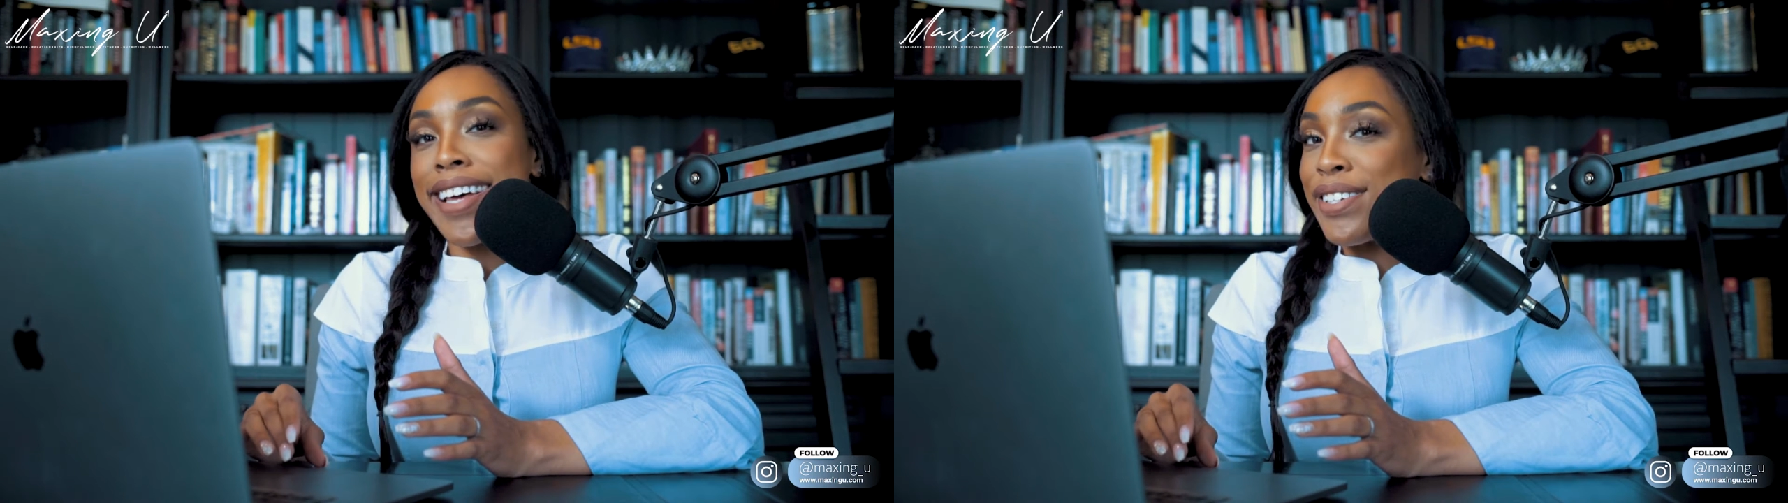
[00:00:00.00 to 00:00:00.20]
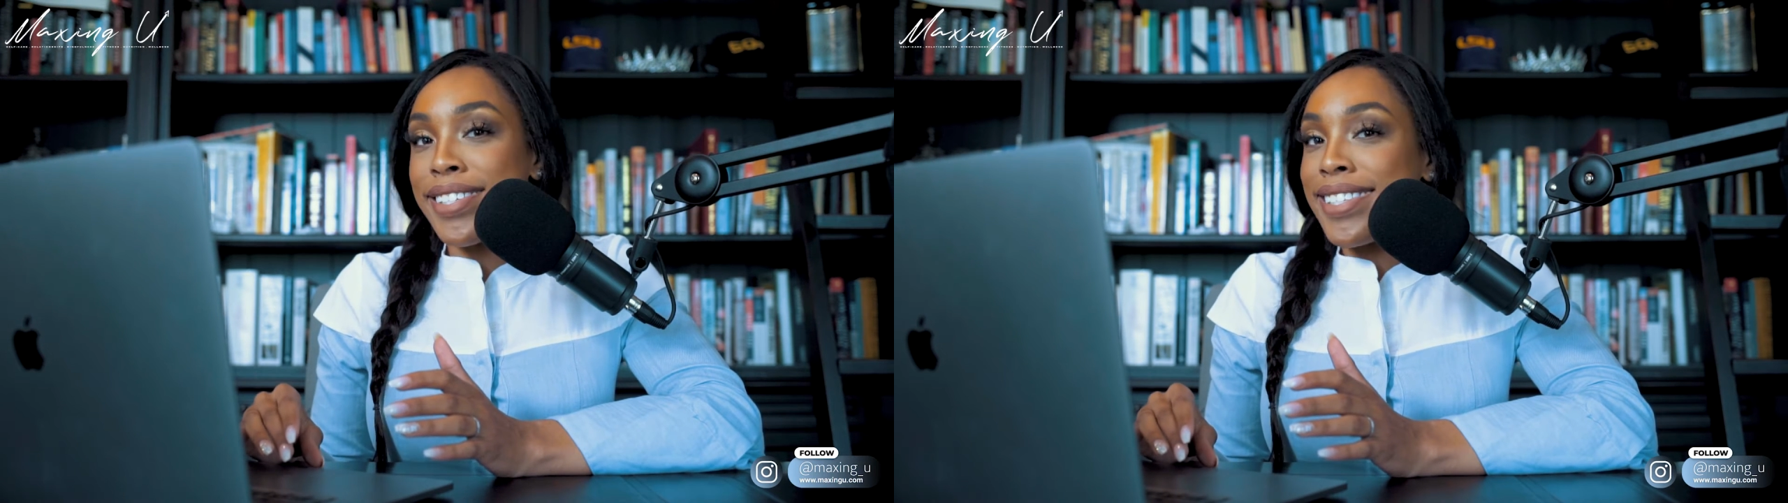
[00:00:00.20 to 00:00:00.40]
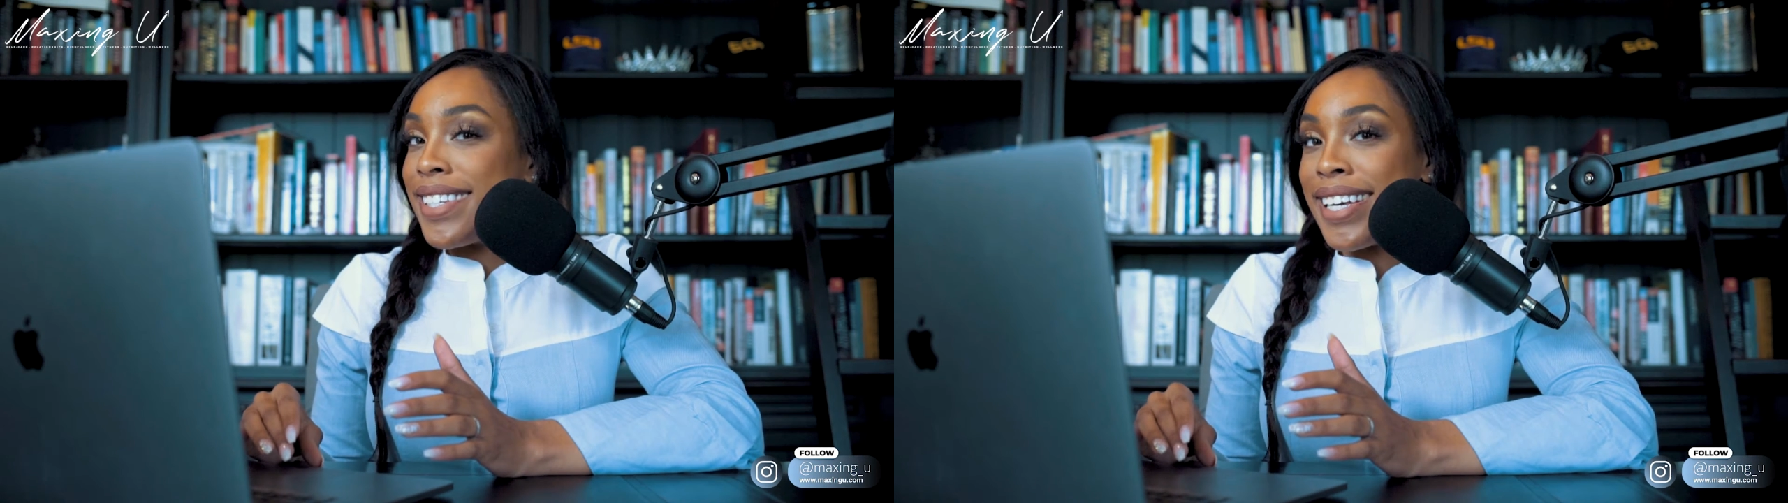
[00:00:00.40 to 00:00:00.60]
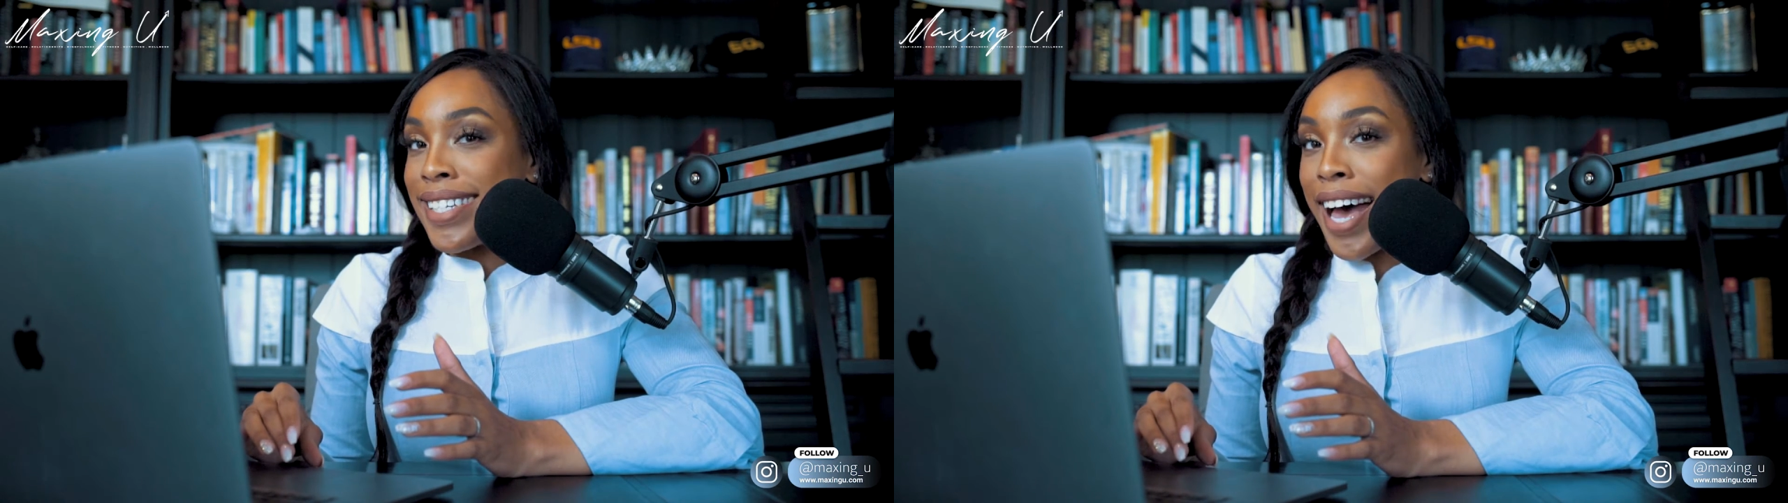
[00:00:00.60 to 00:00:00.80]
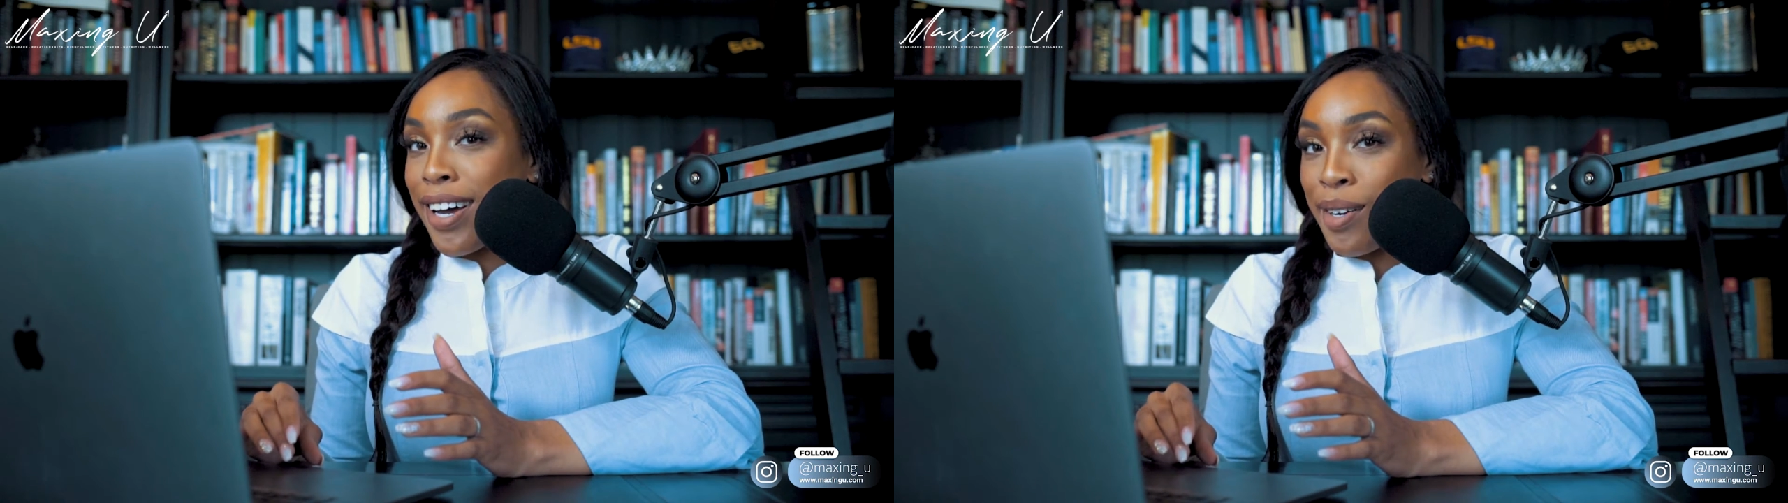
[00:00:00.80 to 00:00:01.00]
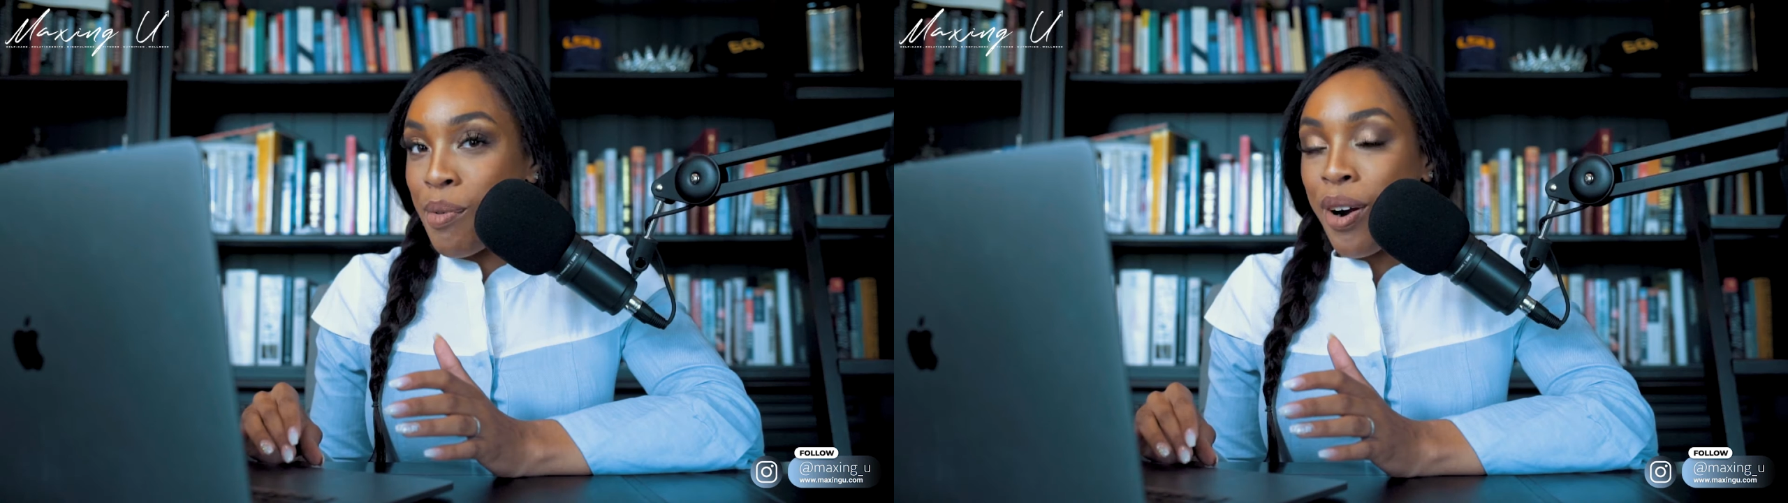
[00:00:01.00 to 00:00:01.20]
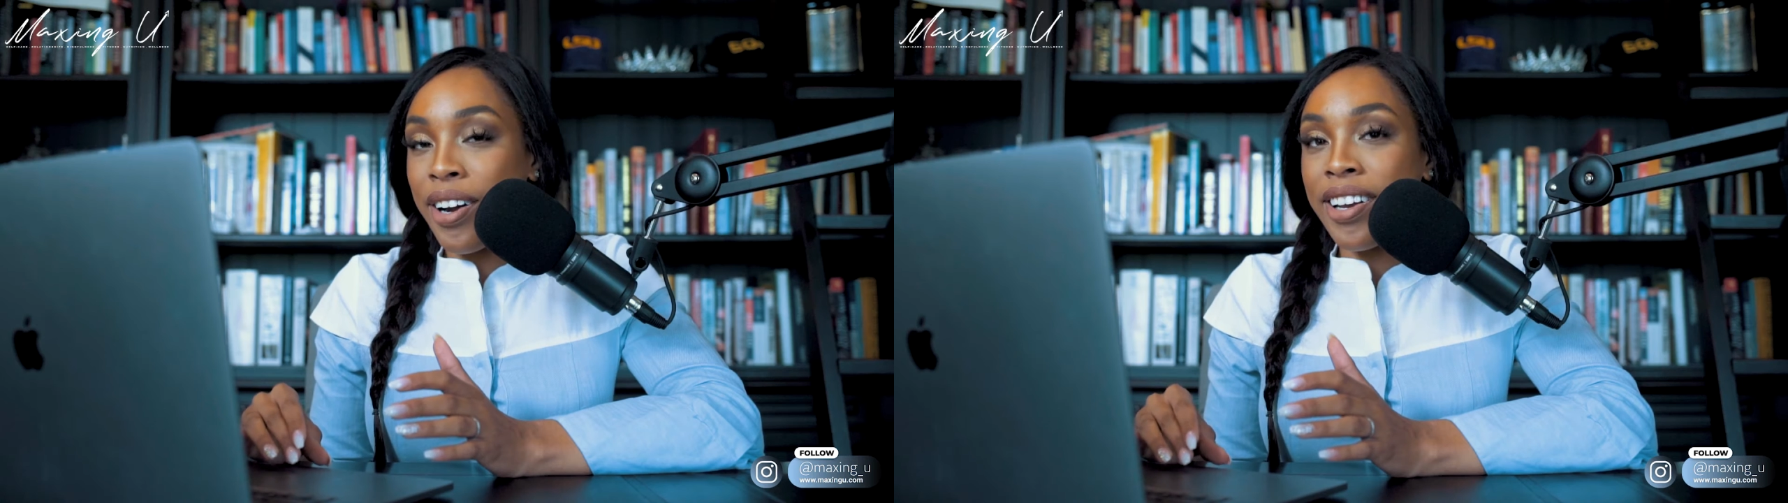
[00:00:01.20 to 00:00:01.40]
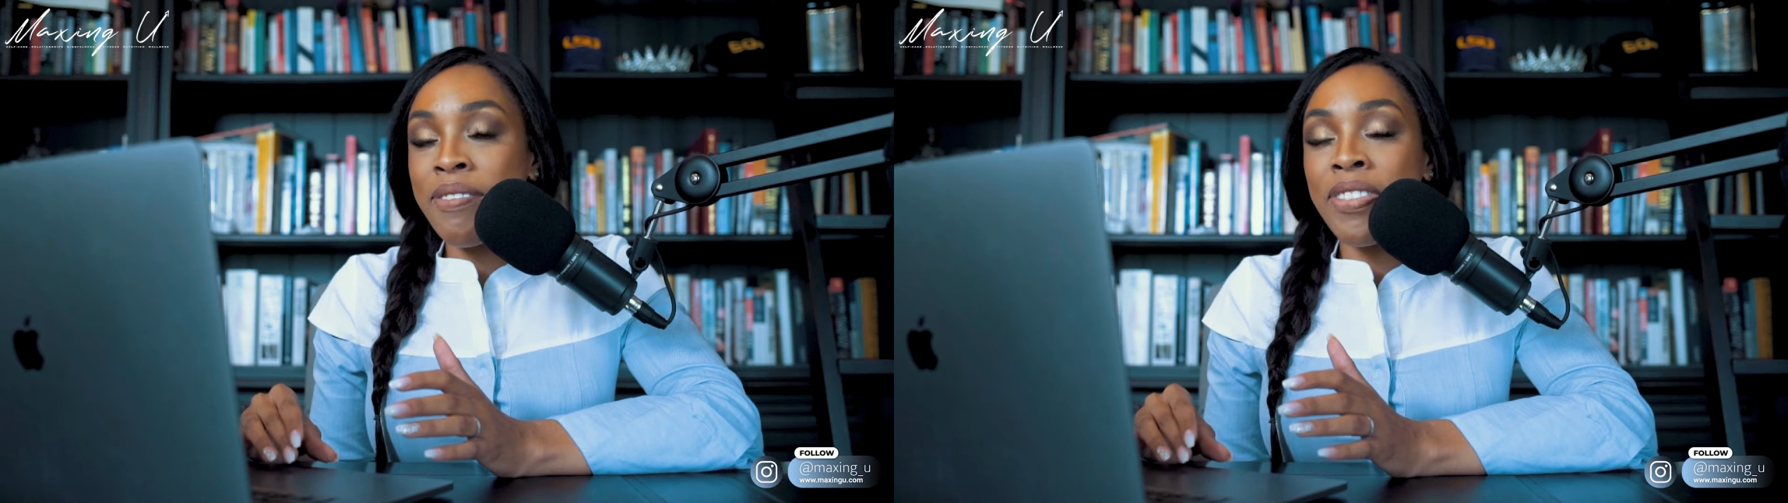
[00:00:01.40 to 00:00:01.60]
that just is not going to
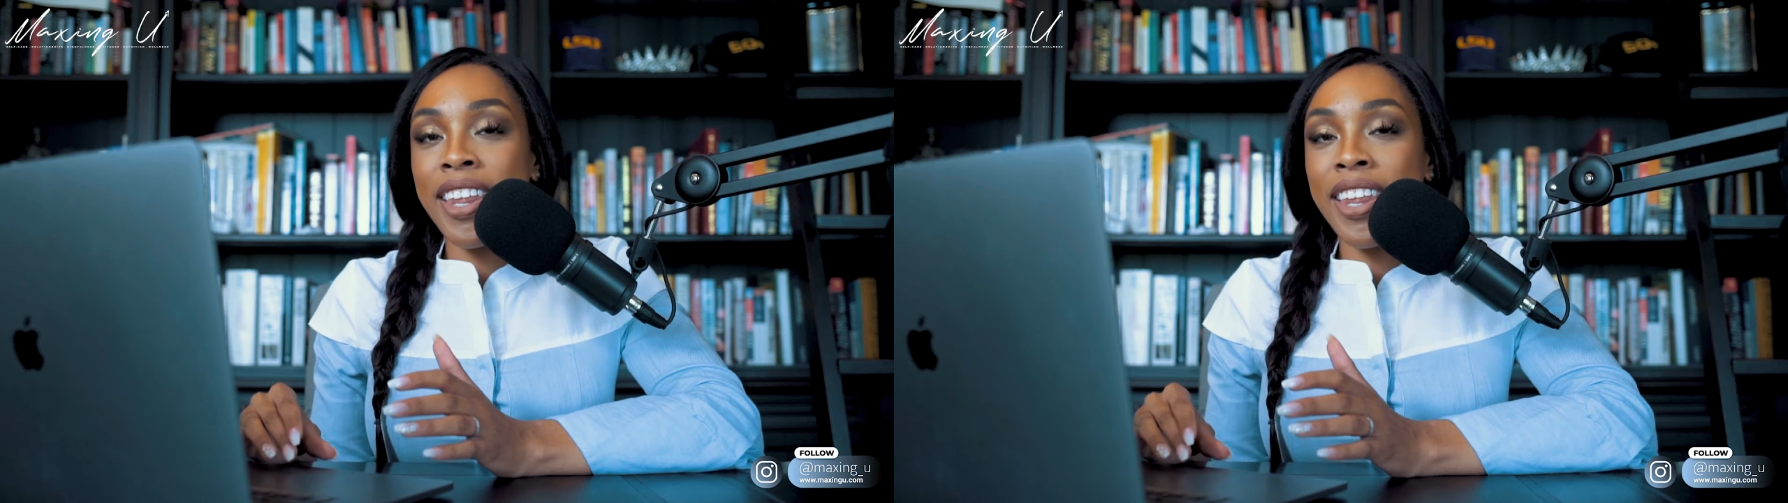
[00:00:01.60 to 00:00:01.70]
work.